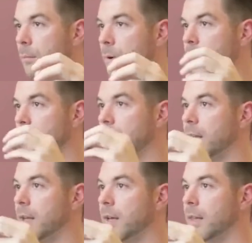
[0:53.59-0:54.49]

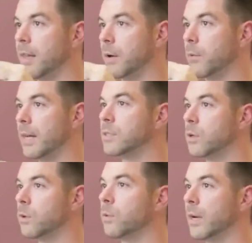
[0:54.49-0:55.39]
but like when I
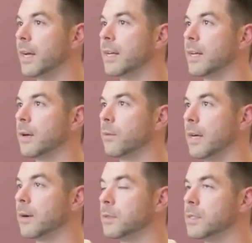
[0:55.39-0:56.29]

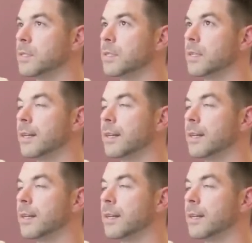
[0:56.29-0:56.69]
was